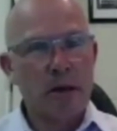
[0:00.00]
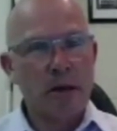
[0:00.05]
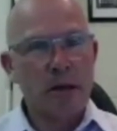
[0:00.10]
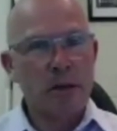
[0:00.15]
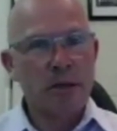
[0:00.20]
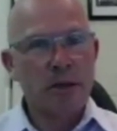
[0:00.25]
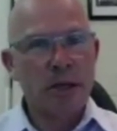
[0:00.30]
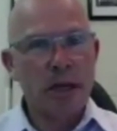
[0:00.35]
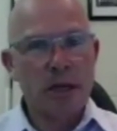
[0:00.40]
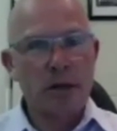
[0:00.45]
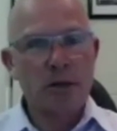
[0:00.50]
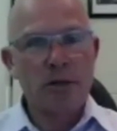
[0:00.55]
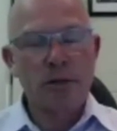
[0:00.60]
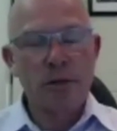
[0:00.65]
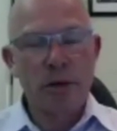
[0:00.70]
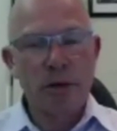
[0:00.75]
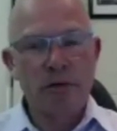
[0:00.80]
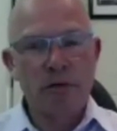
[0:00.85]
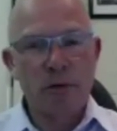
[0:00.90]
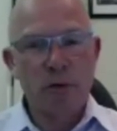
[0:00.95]
I started
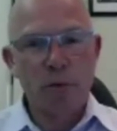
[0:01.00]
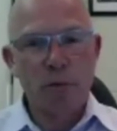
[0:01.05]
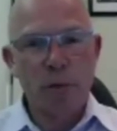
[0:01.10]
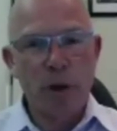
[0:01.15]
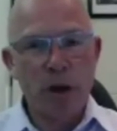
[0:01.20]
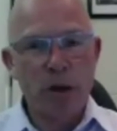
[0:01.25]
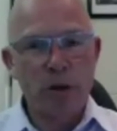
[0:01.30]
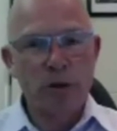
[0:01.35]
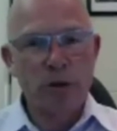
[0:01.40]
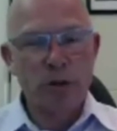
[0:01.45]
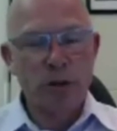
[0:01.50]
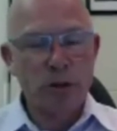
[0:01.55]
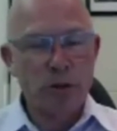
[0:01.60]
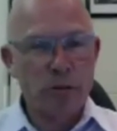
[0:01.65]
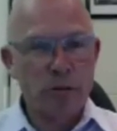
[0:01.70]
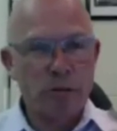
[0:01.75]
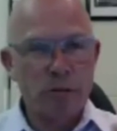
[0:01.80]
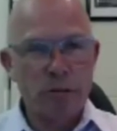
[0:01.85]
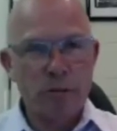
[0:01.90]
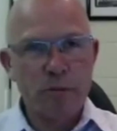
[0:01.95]
doing a few posts
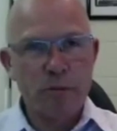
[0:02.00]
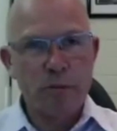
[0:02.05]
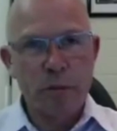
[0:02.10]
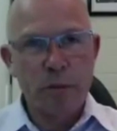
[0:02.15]
and